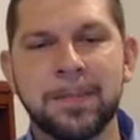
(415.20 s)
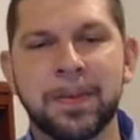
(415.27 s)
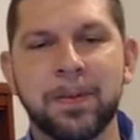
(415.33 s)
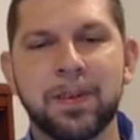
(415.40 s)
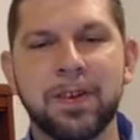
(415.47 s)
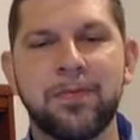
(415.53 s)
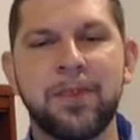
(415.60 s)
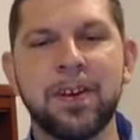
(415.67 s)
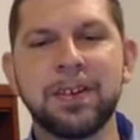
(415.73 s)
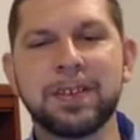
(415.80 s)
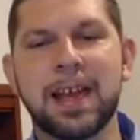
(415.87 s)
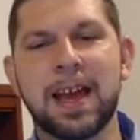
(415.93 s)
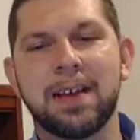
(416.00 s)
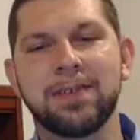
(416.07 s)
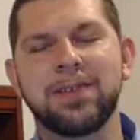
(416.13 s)
Well, the
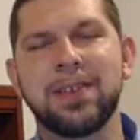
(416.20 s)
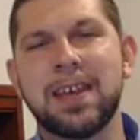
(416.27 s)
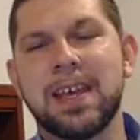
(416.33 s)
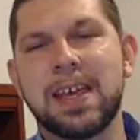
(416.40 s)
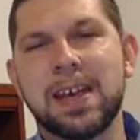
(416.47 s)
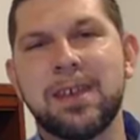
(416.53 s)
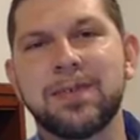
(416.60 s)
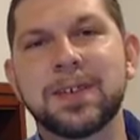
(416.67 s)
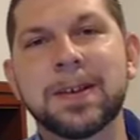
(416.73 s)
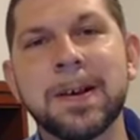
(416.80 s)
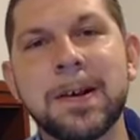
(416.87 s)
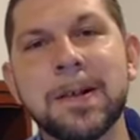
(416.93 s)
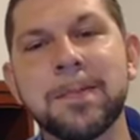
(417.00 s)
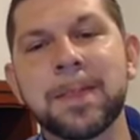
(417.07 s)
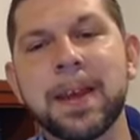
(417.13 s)
first counsel he gives
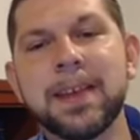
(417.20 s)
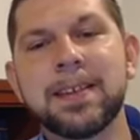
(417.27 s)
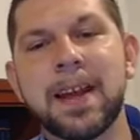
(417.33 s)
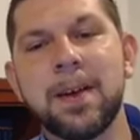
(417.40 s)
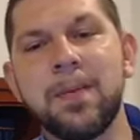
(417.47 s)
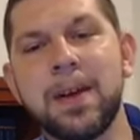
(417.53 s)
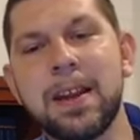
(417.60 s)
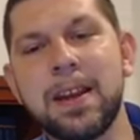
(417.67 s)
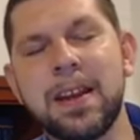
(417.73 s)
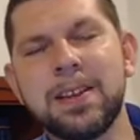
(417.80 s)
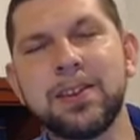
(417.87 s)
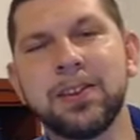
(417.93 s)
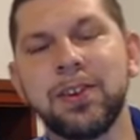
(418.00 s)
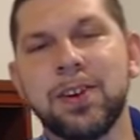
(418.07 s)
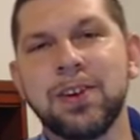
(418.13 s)
is that we
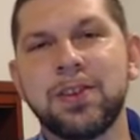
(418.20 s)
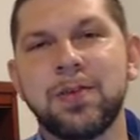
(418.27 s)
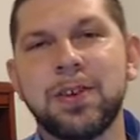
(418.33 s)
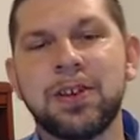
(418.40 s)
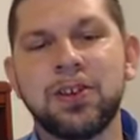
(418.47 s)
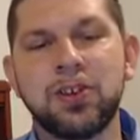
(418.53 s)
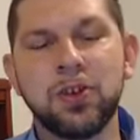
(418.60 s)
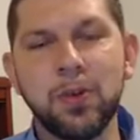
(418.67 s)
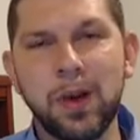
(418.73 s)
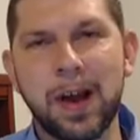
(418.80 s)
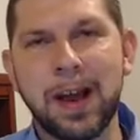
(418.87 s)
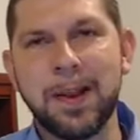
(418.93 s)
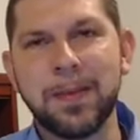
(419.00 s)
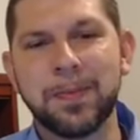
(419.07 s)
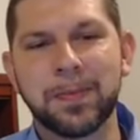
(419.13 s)
need to learn to
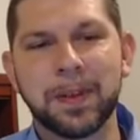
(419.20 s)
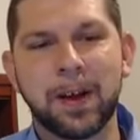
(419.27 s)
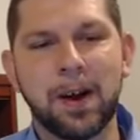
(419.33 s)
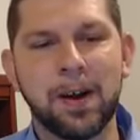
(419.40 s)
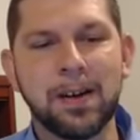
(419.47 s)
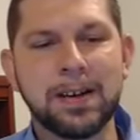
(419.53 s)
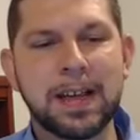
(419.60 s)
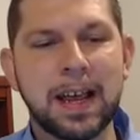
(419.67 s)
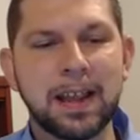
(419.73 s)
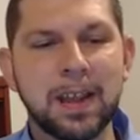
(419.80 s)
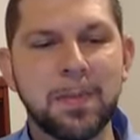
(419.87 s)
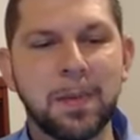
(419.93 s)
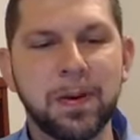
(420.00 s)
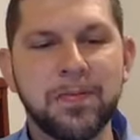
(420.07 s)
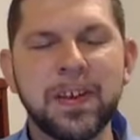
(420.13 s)
enjoy our
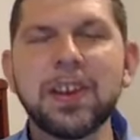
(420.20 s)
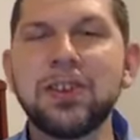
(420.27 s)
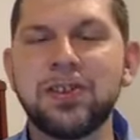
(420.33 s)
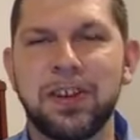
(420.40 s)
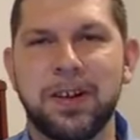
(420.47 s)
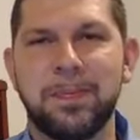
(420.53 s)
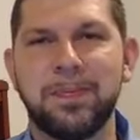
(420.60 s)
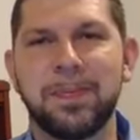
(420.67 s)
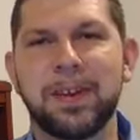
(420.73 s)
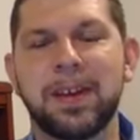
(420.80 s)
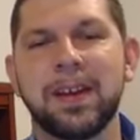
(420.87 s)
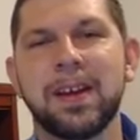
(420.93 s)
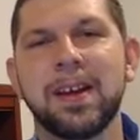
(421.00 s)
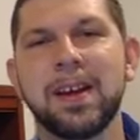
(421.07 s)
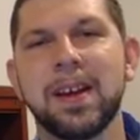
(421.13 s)
daily provision.
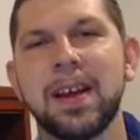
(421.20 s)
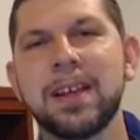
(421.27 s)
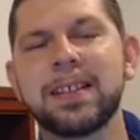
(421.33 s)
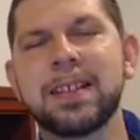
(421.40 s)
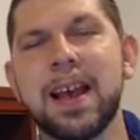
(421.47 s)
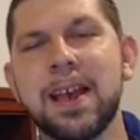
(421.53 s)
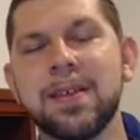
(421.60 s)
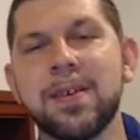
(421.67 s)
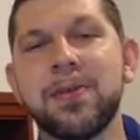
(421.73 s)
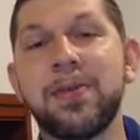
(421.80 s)
He's saying the